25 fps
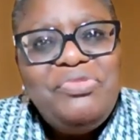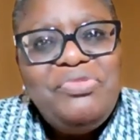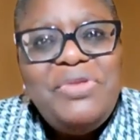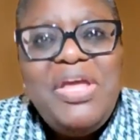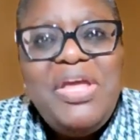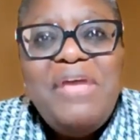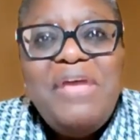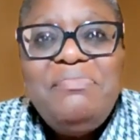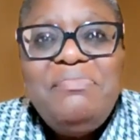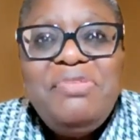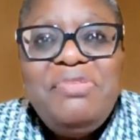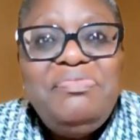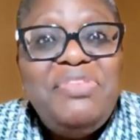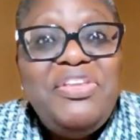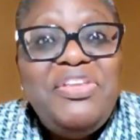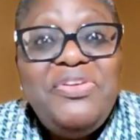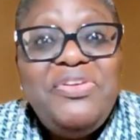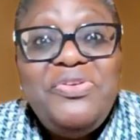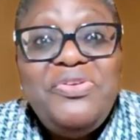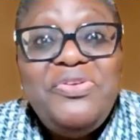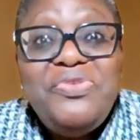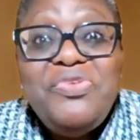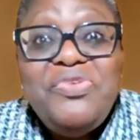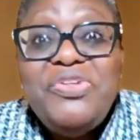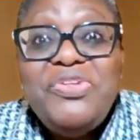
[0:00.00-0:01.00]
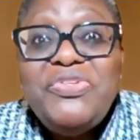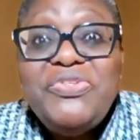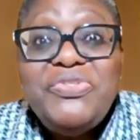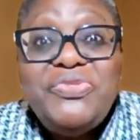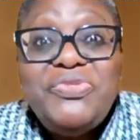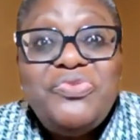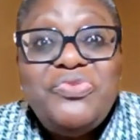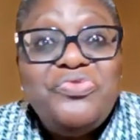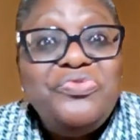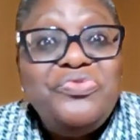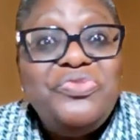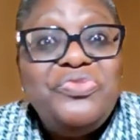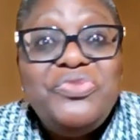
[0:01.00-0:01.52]
But now maybe they do it
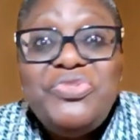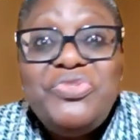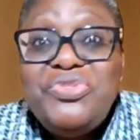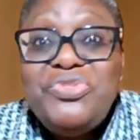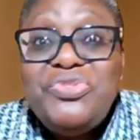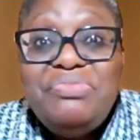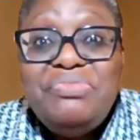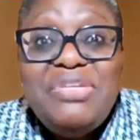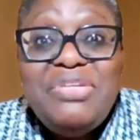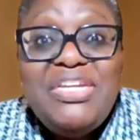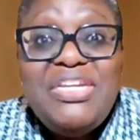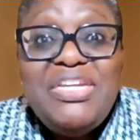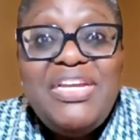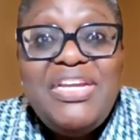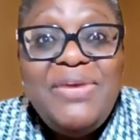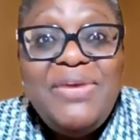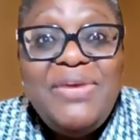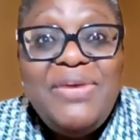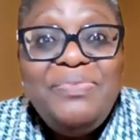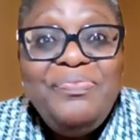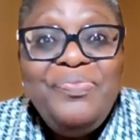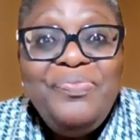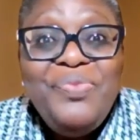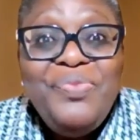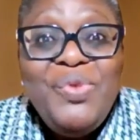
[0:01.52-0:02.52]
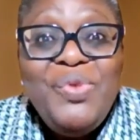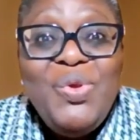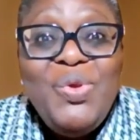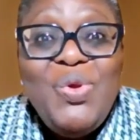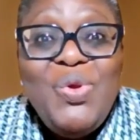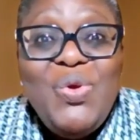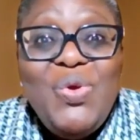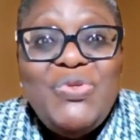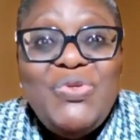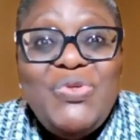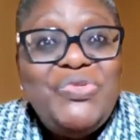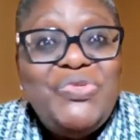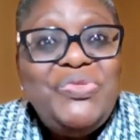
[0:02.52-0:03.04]
through social media
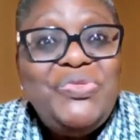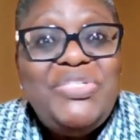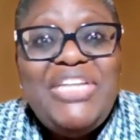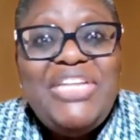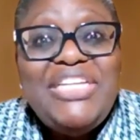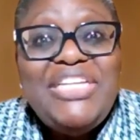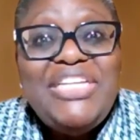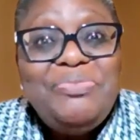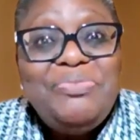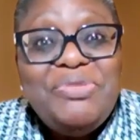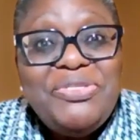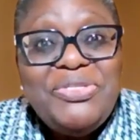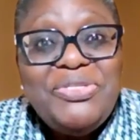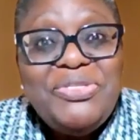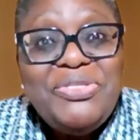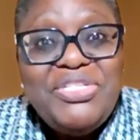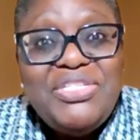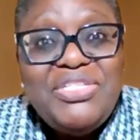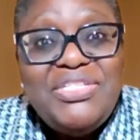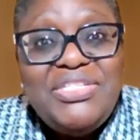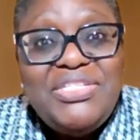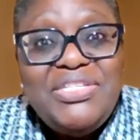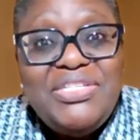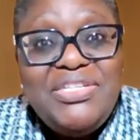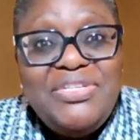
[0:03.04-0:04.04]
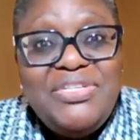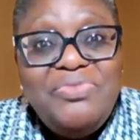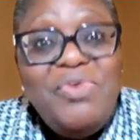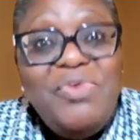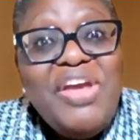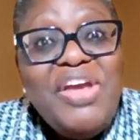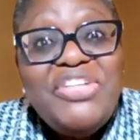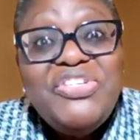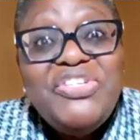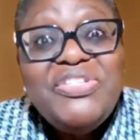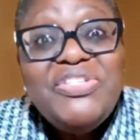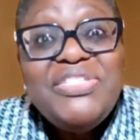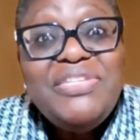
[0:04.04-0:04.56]
or through text messages.
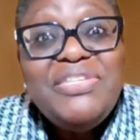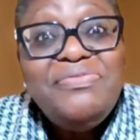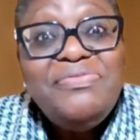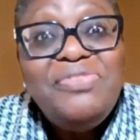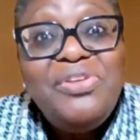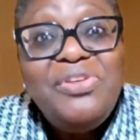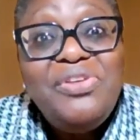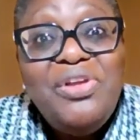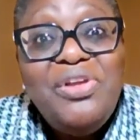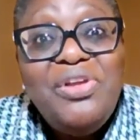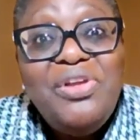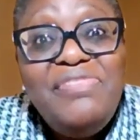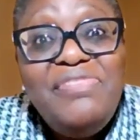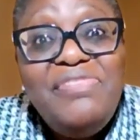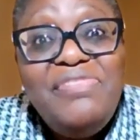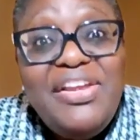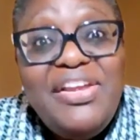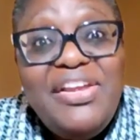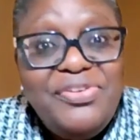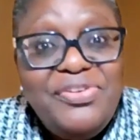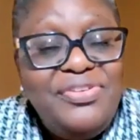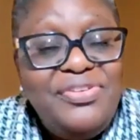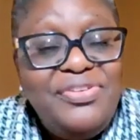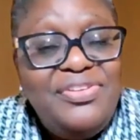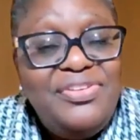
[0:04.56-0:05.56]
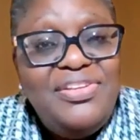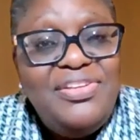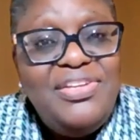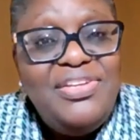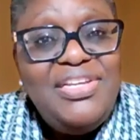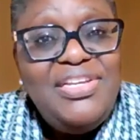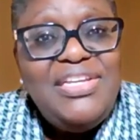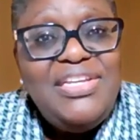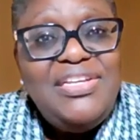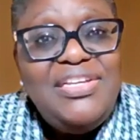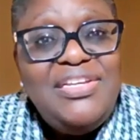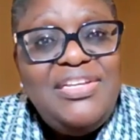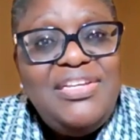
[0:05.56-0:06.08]
Write yourself a love letter.
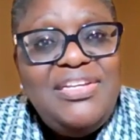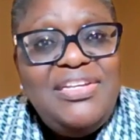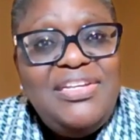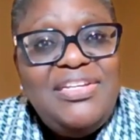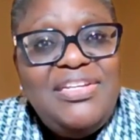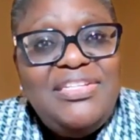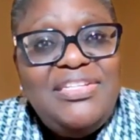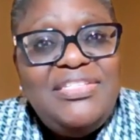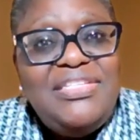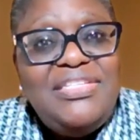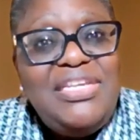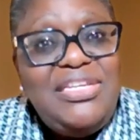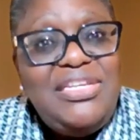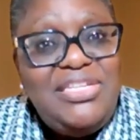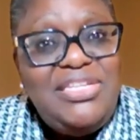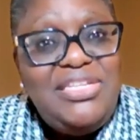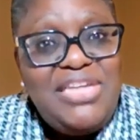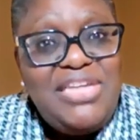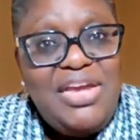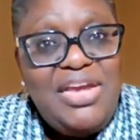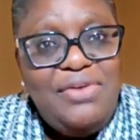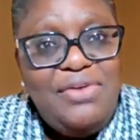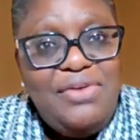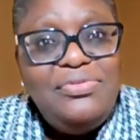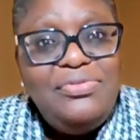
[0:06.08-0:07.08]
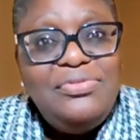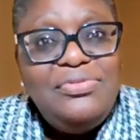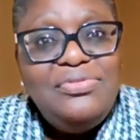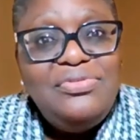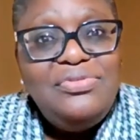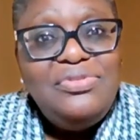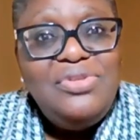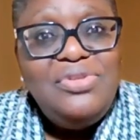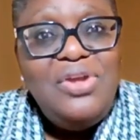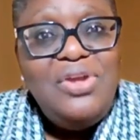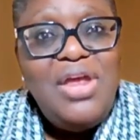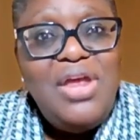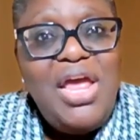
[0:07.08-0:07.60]
Sit down
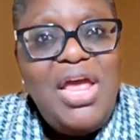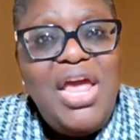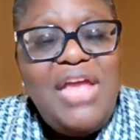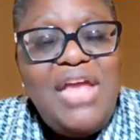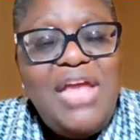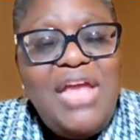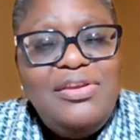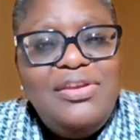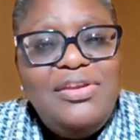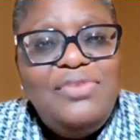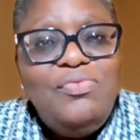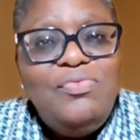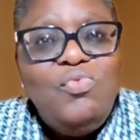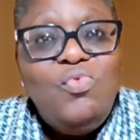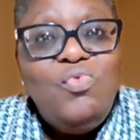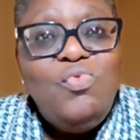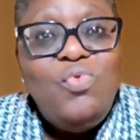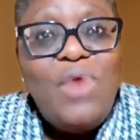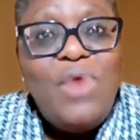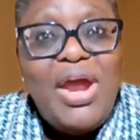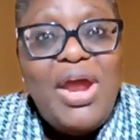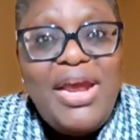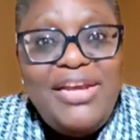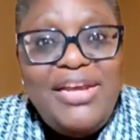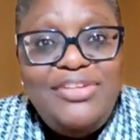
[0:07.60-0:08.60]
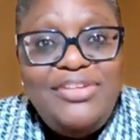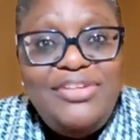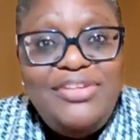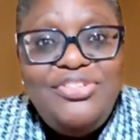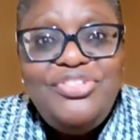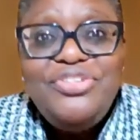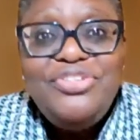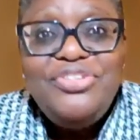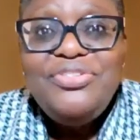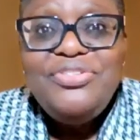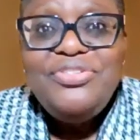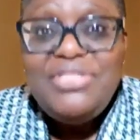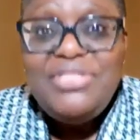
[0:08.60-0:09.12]
and
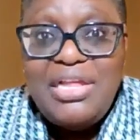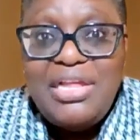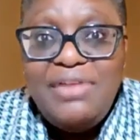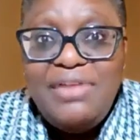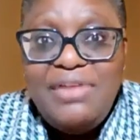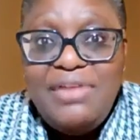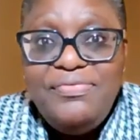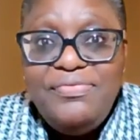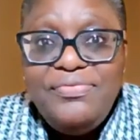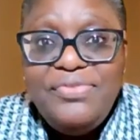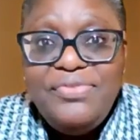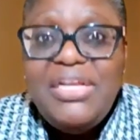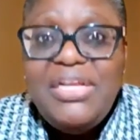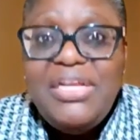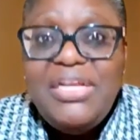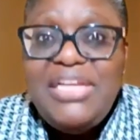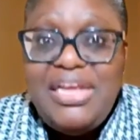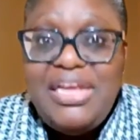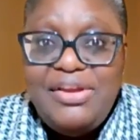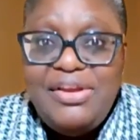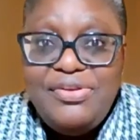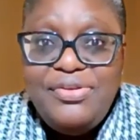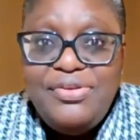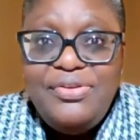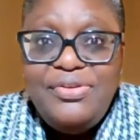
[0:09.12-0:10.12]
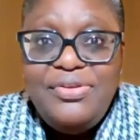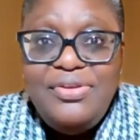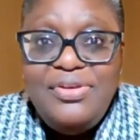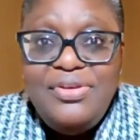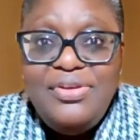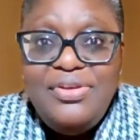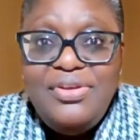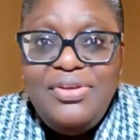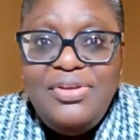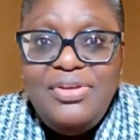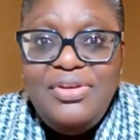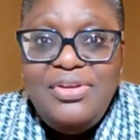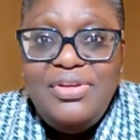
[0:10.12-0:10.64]
write yourself a letter.
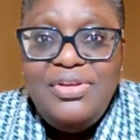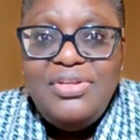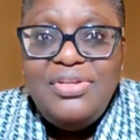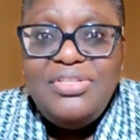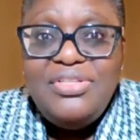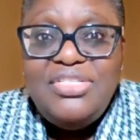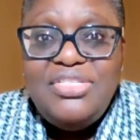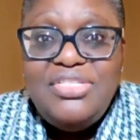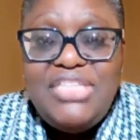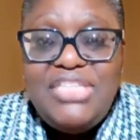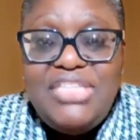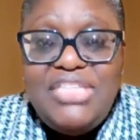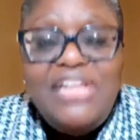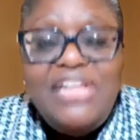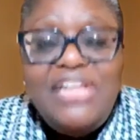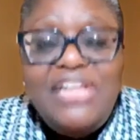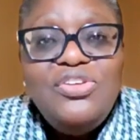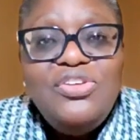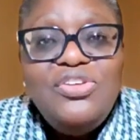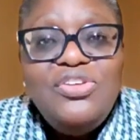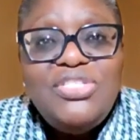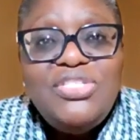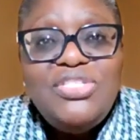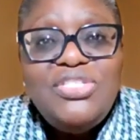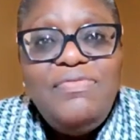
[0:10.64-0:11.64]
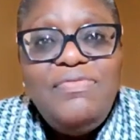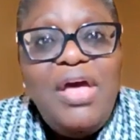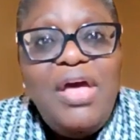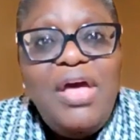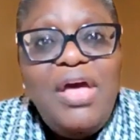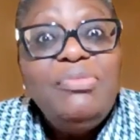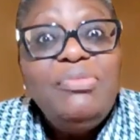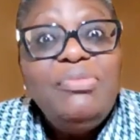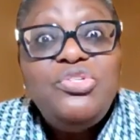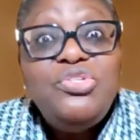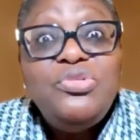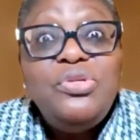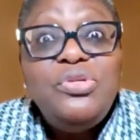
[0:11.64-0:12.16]
Tell yourself
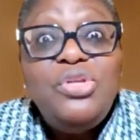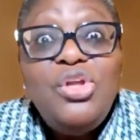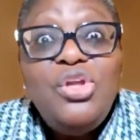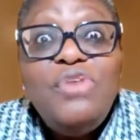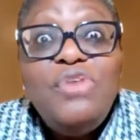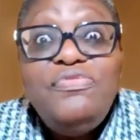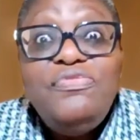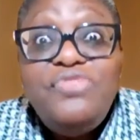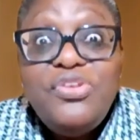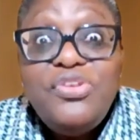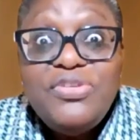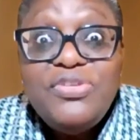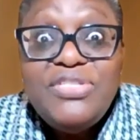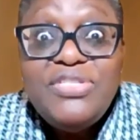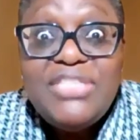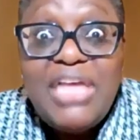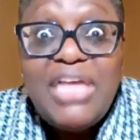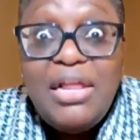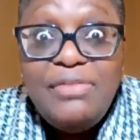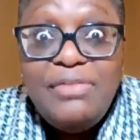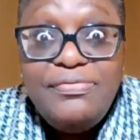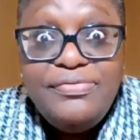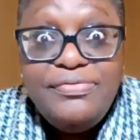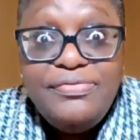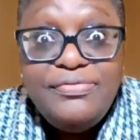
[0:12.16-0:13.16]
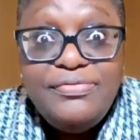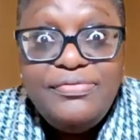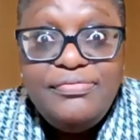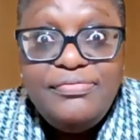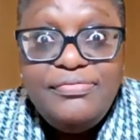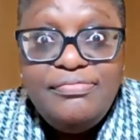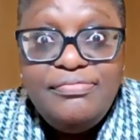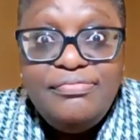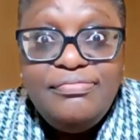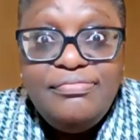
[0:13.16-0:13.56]
how much you love yourself.